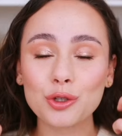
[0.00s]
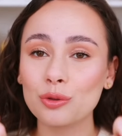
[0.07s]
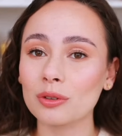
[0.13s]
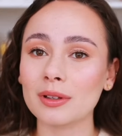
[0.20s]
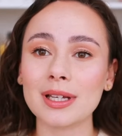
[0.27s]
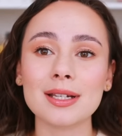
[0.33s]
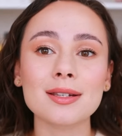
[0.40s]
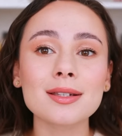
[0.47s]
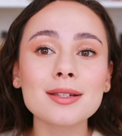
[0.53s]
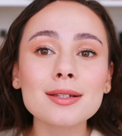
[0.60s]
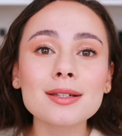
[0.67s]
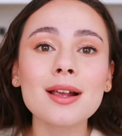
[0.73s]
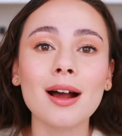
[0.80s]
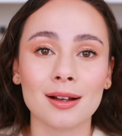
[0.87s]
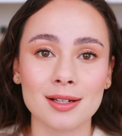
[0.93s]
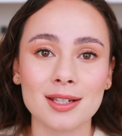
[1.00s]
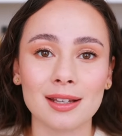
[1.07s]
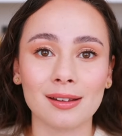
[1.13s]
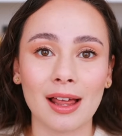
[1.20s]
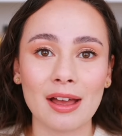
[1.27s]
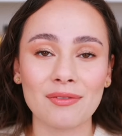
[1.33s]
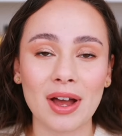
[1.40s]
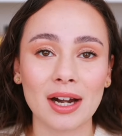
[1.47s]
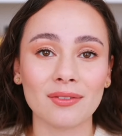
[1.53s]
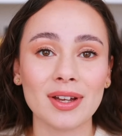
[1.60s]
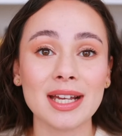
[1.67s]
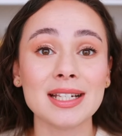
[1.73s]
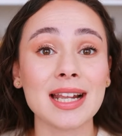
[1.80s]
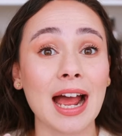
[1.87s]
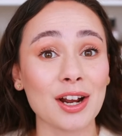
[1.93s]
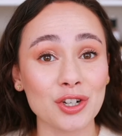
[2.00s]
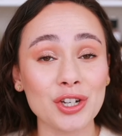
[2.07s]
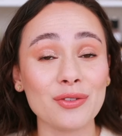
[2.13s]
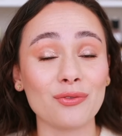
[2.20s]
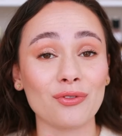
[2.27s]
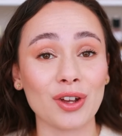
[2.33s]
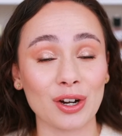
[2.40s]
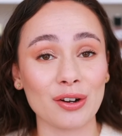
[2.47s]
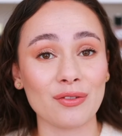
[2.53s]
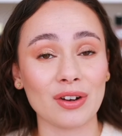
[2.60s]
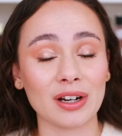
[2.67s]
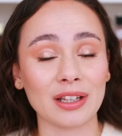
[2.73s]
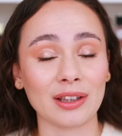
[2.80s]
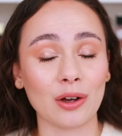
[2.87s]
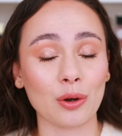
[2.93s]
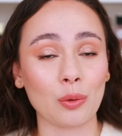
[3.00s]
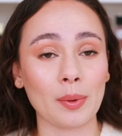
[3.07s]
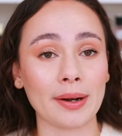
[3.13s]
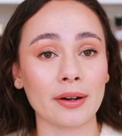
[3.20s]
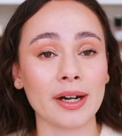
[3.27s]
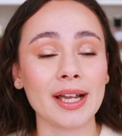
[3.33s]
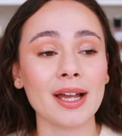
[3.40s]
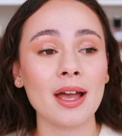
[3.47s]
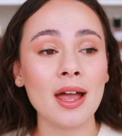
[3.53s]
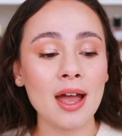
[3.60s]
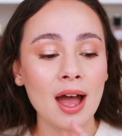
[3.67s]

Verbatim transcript: Truly sucks the life out of it. It's actually very, very long wearing.